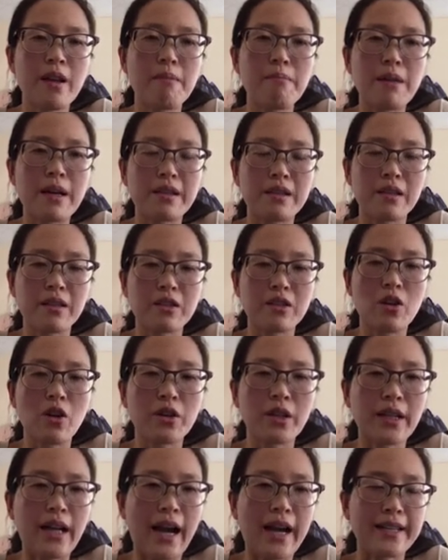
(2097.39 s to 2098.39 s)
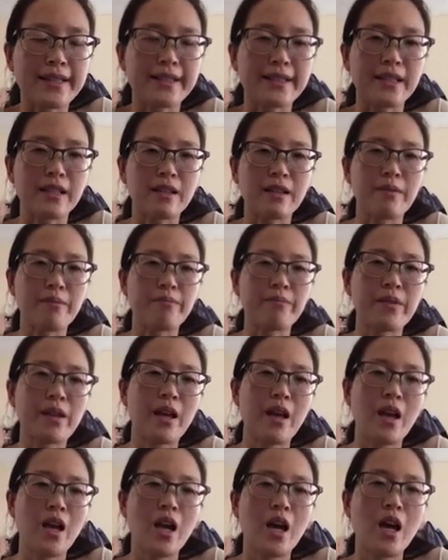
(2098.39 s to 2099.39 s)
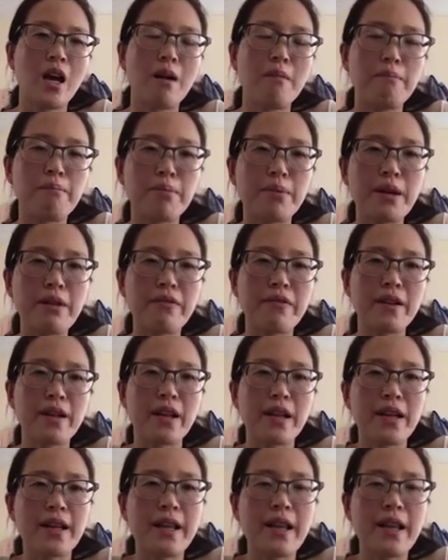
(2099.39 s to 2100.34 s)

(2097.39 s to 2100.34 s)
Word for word: method is called GuideSeq. Briefly,